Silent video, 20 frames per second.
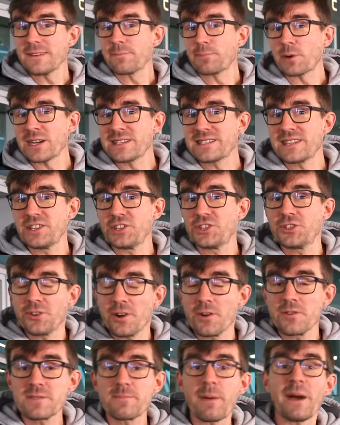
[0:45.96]
the price in
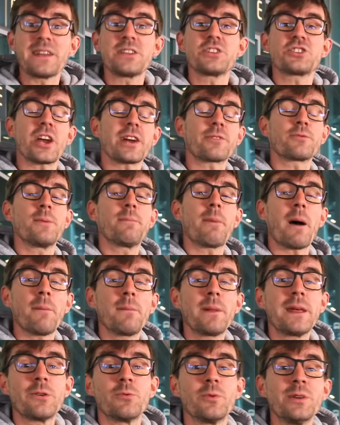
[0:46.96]
euros, but in Czech
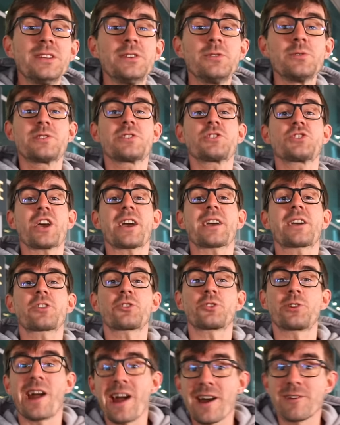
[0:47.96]
Republic we use Czech
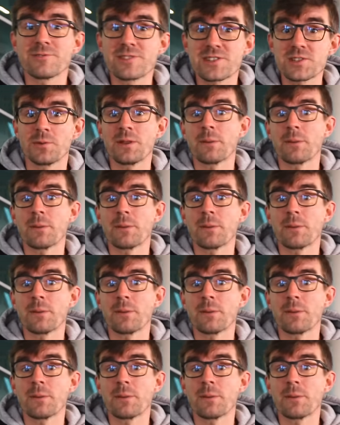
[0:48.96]
crowns, so